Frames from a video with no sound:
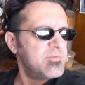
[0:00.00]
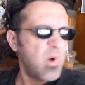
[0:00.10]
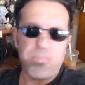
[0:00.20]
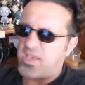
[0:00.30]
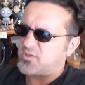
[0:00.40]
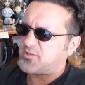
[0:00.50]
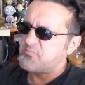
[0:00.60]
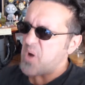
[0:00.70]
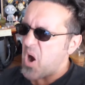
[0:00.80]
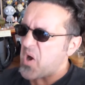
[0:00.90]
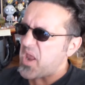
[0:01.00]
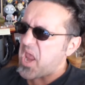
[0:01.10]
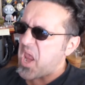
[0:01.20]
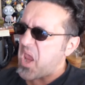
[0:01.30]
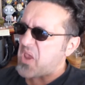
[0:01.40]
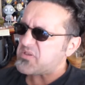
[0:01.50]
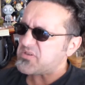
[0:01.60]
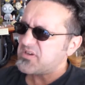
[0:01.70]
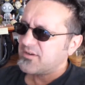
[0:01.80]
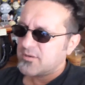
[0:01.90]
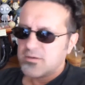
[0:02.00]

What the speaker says: Don't be a smartass.